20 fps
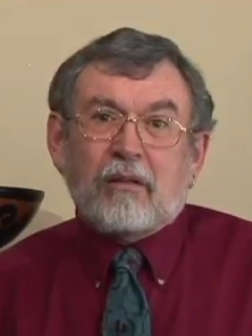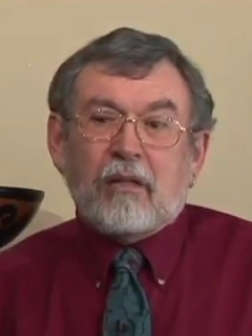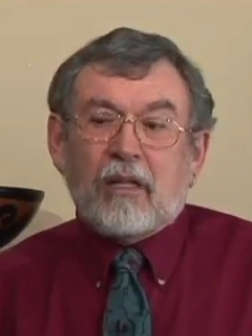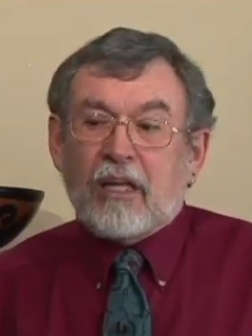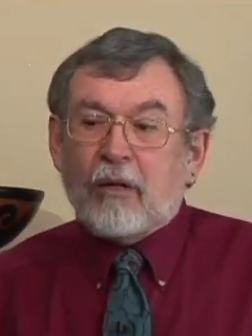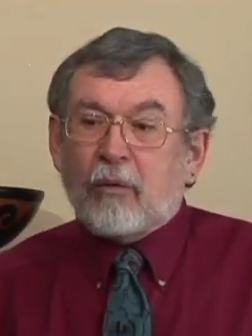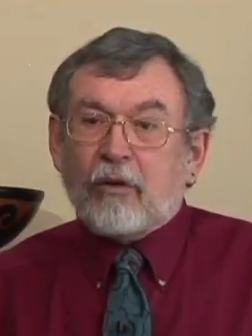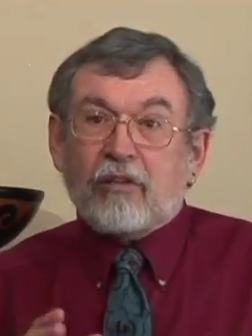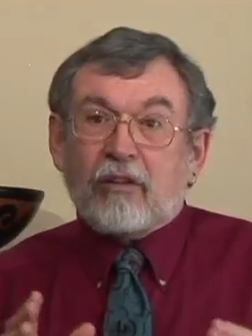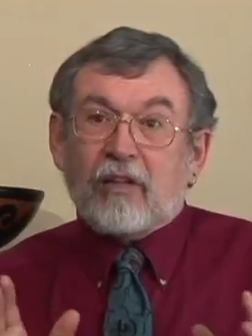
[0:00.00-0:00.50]

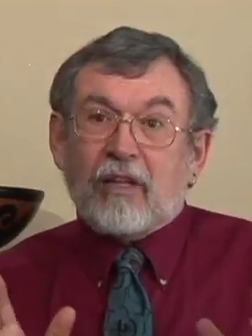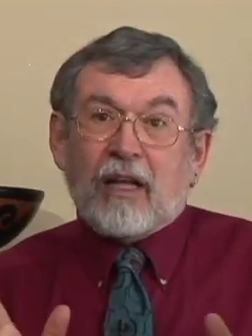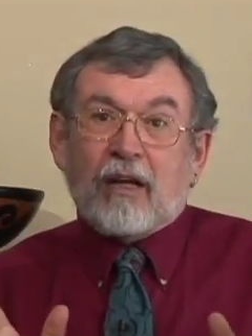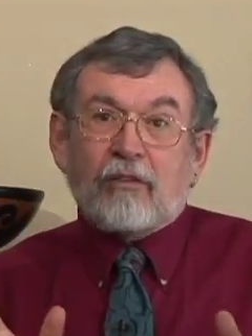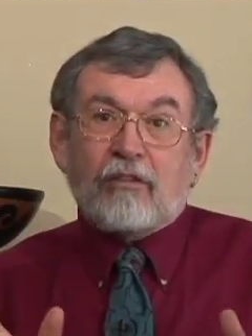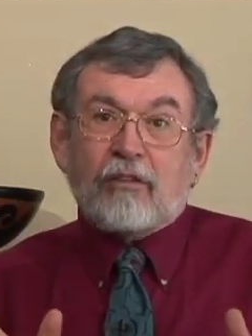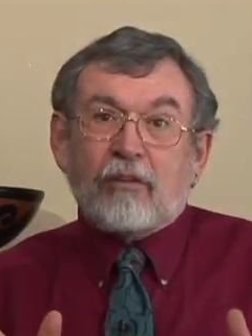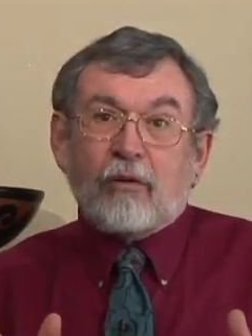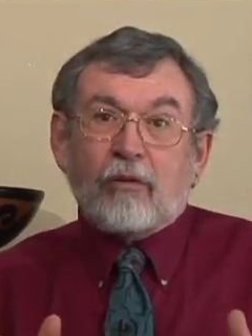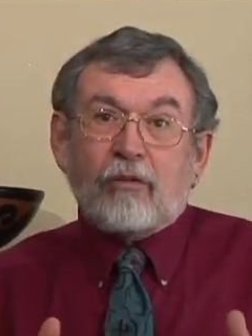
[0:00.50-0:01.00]
He wasn't
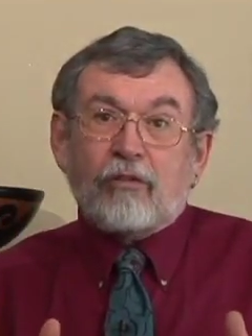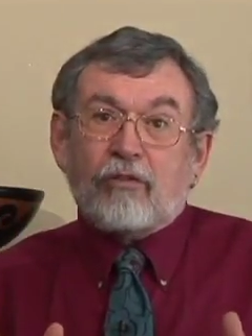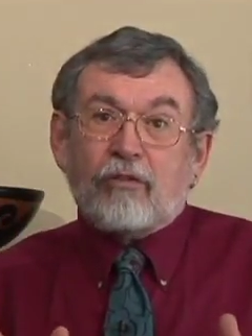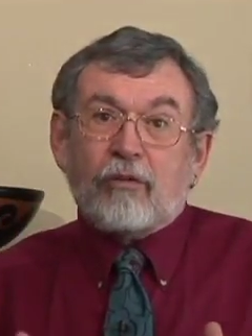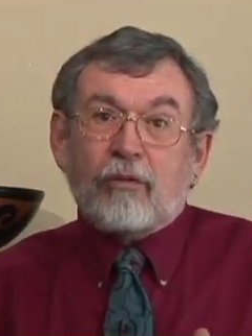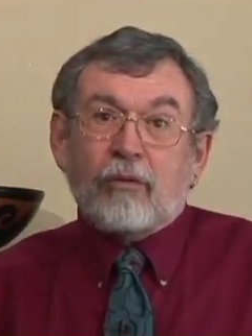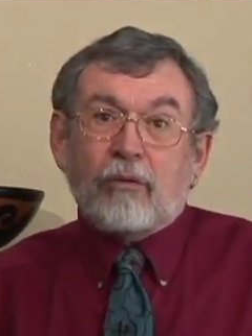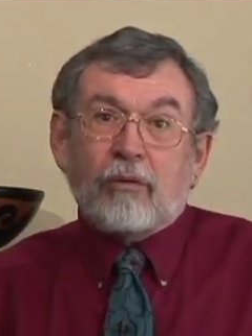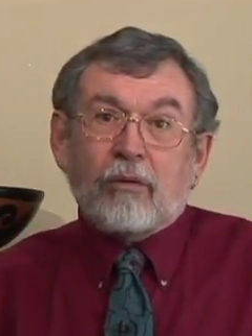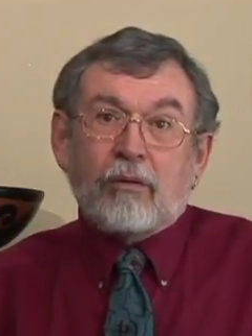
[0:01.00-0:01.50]
allowed to go to
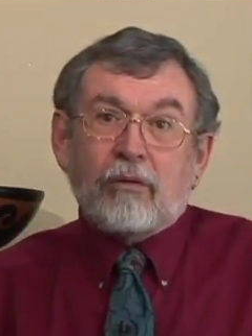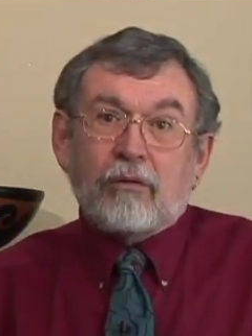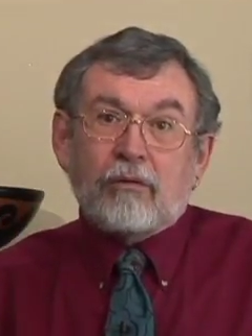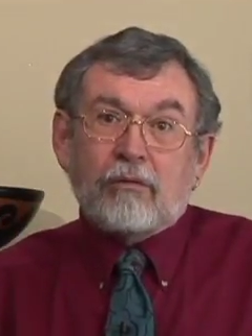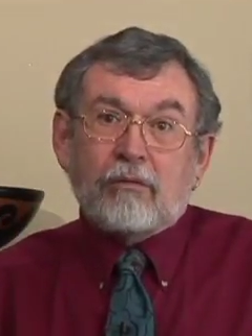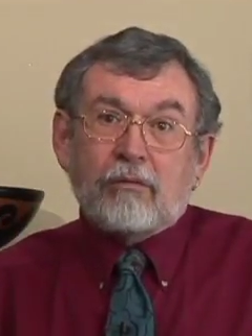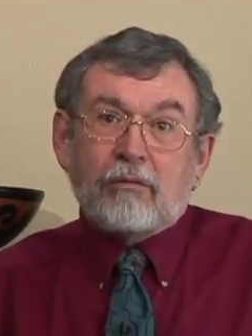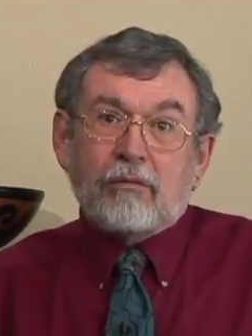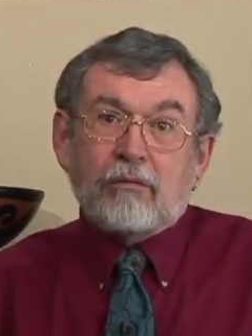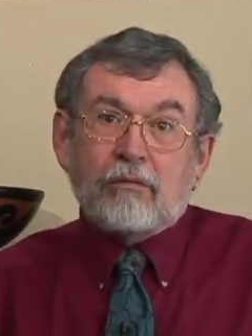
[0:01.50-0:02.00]
school.
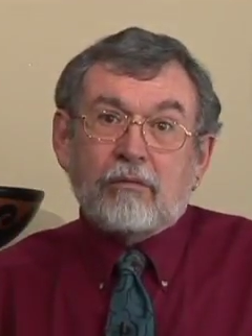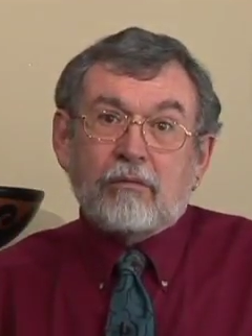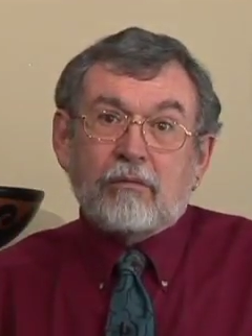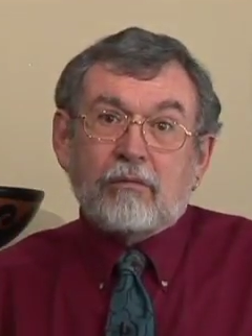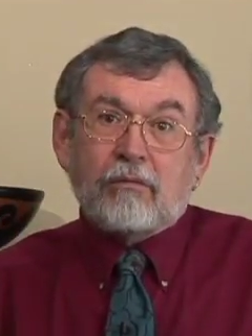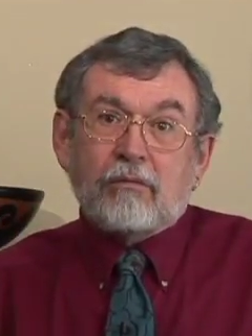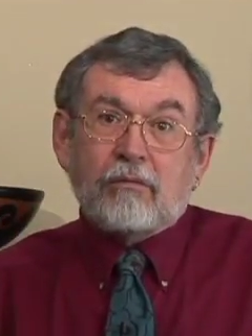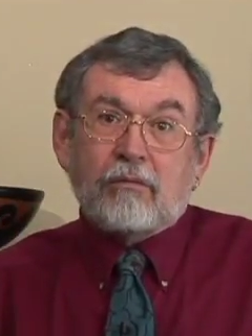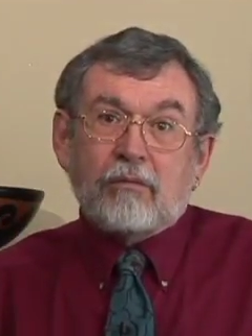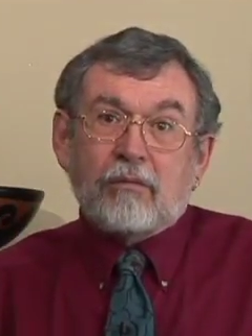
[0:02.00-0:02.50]

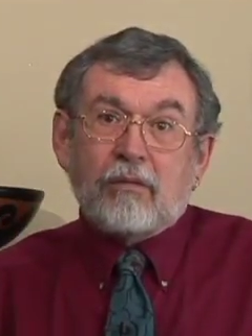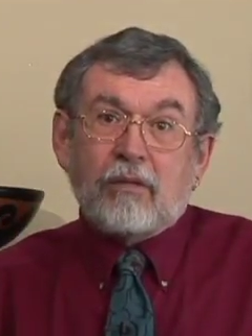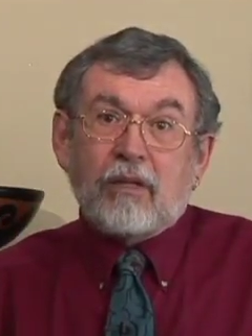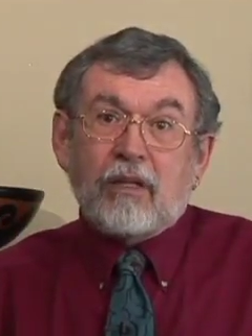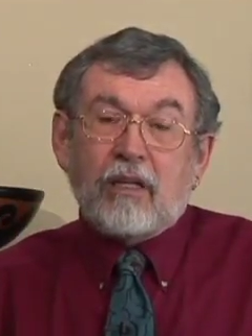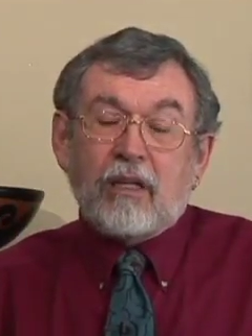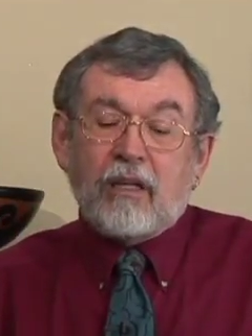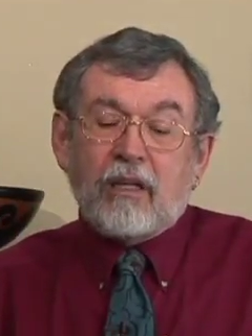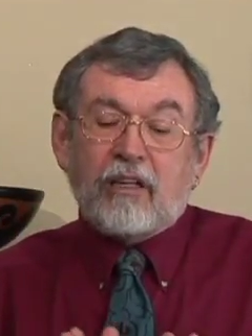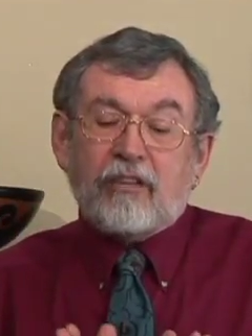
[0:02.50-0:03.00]

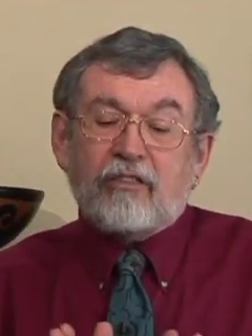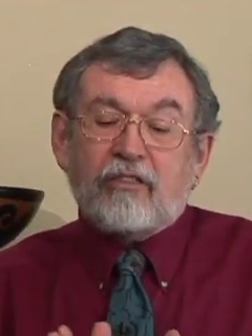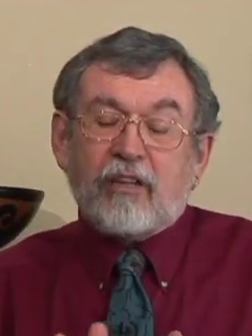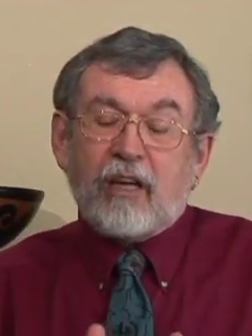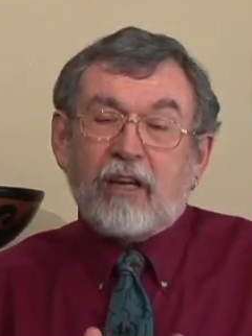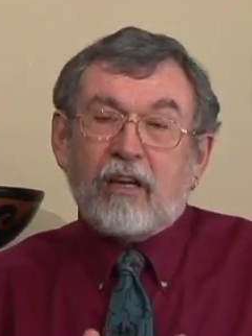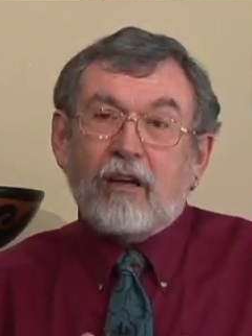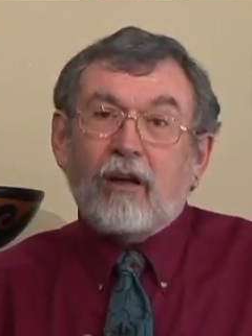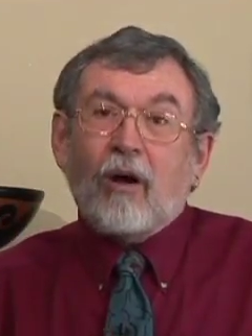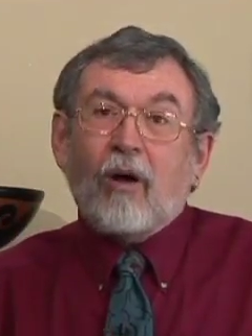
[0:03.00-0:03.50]
He
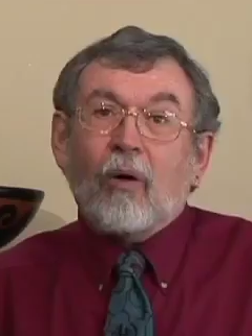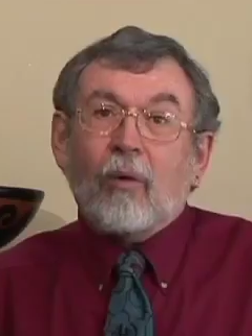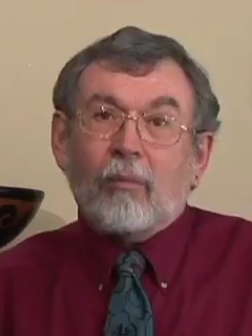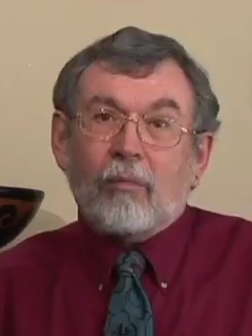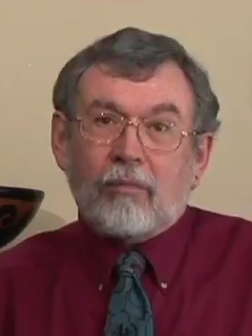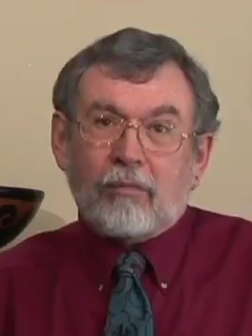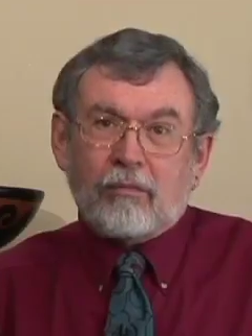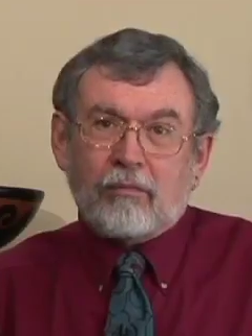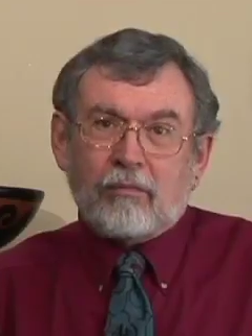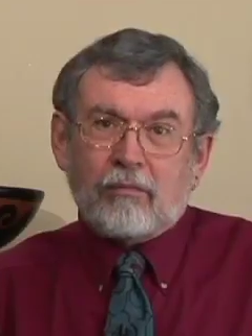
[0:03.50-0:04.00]
stayed at home.